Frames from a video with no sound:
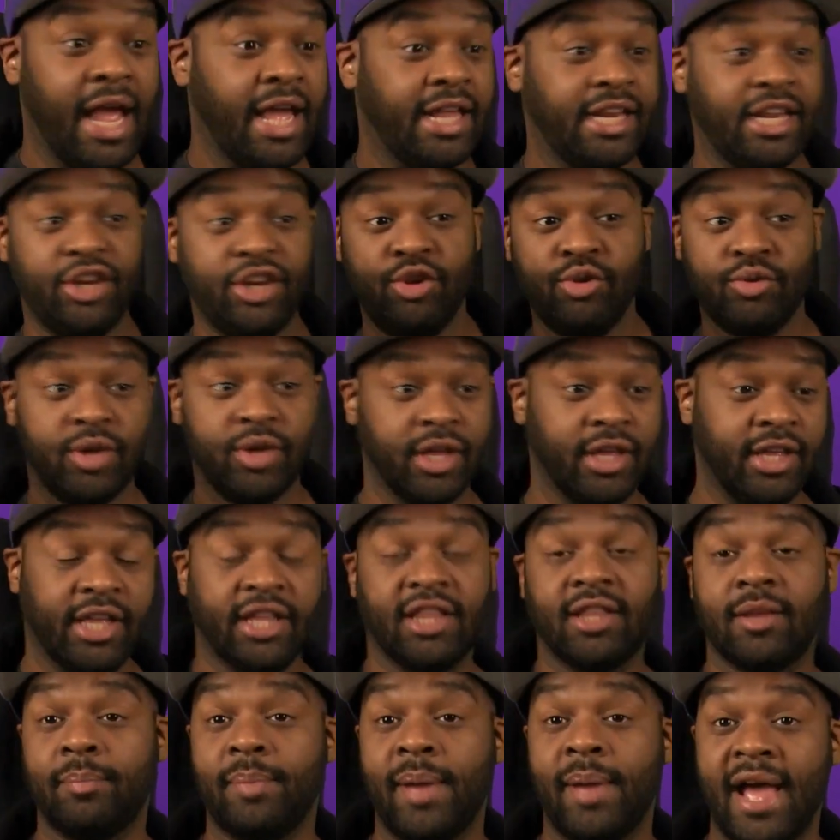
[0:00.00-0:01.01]
and then you can
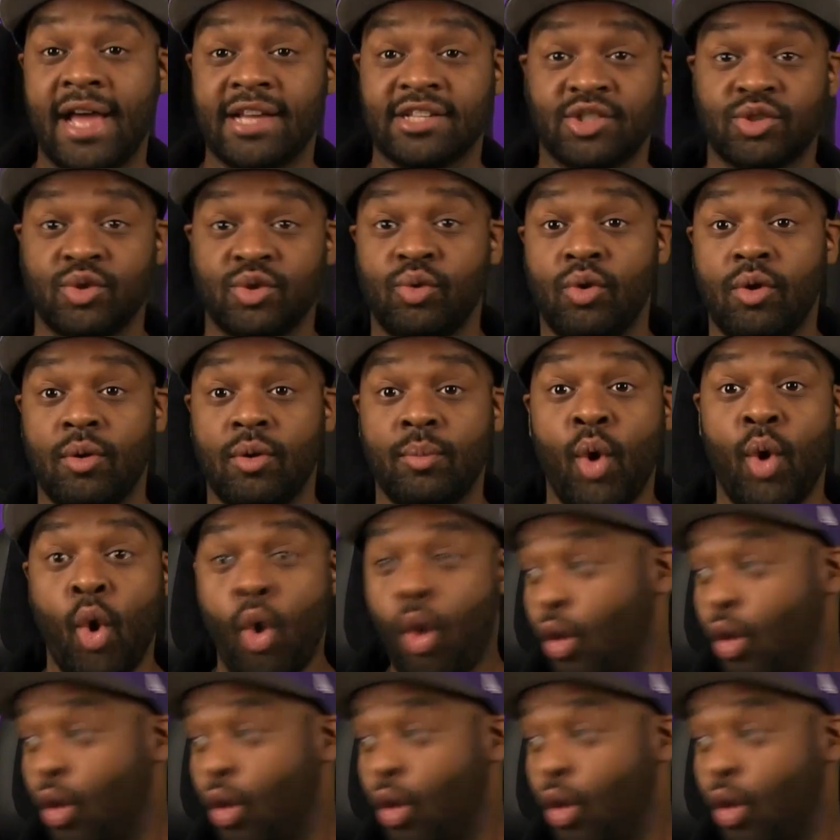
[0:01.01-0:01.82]
get the pass to him,